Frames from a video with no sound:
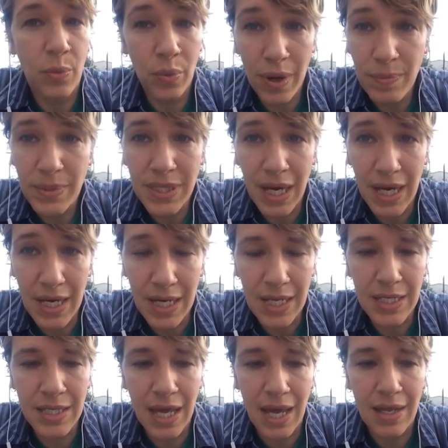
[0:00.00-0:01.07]
The website
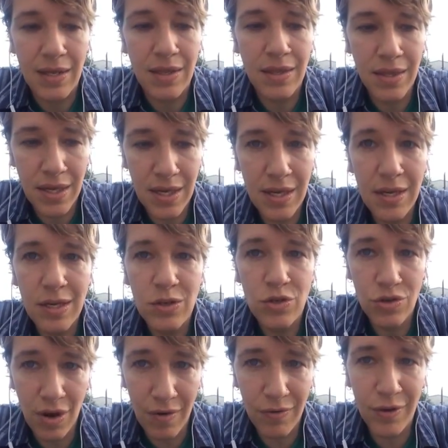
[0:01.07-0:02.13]
is at
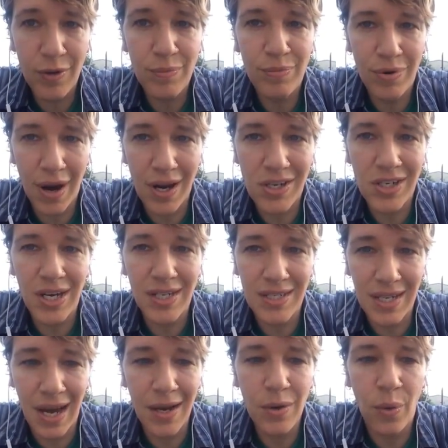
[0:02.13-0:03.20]

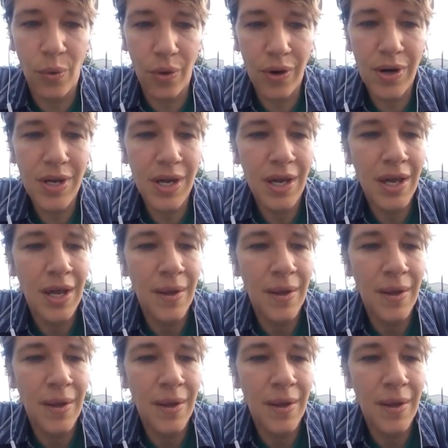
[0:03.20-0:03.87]
thetrevorproject.org.